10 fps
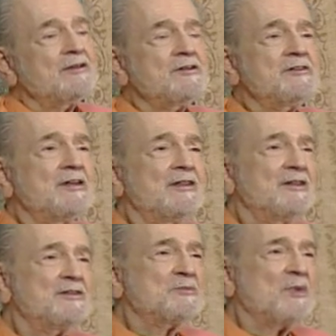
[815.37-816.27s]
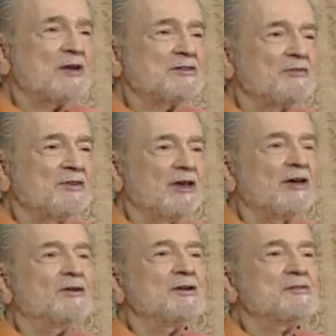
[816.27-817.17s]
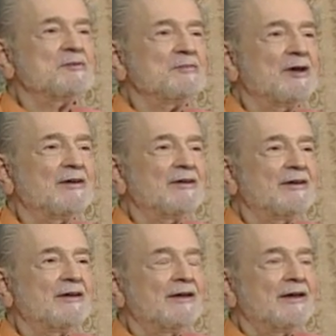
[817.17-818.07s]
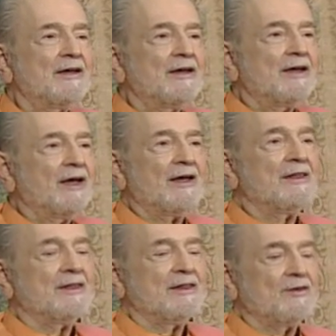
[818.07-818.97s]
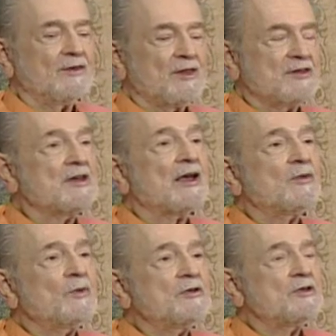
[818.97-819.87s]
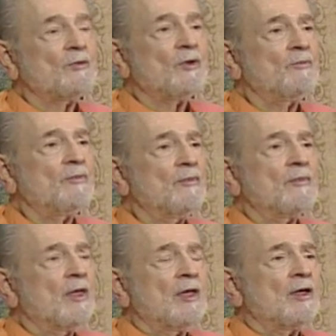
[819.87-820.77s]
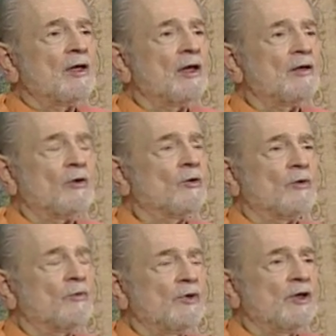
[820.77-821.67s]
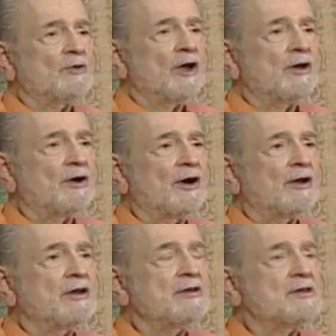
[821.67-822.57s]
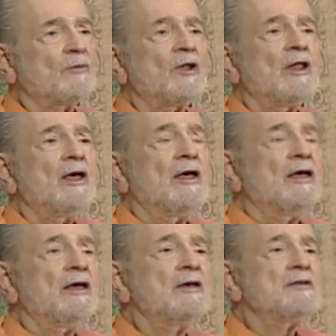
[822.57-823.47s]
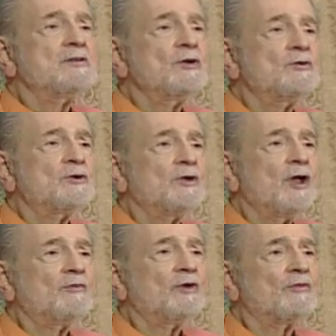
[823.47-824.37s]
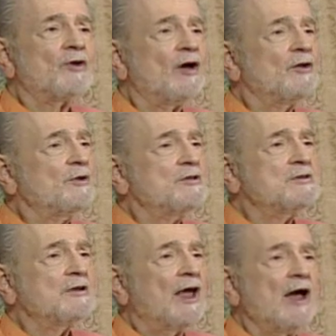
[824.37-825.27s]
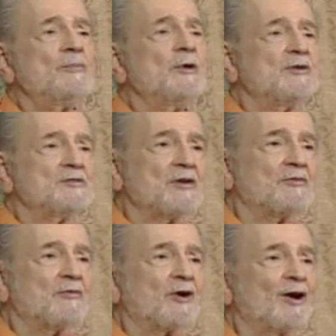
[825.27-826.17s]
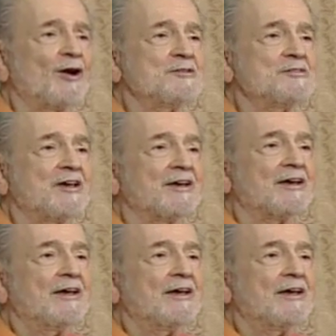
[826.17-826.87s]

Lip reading: She said, this smacks of egotism. And the second one said, well, he tried to correct it. He said, well, he is no true lover of God who isn't happy to suffer for God's sake.